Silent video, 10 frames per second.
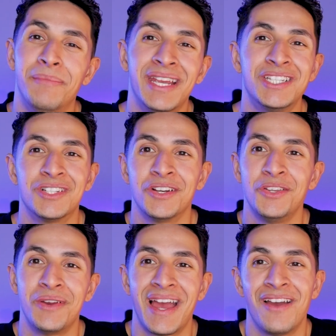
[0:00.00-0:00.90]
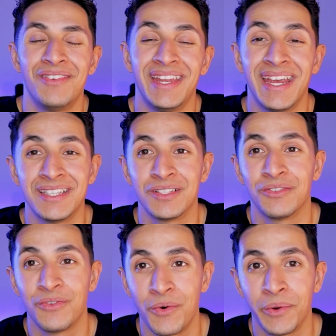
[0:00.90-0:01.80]
and make sure you have an
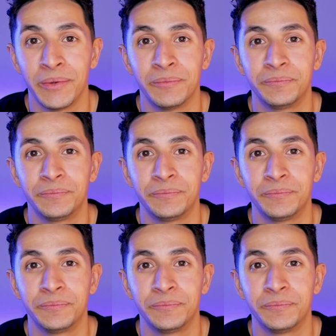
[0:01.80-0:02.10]
answer for it.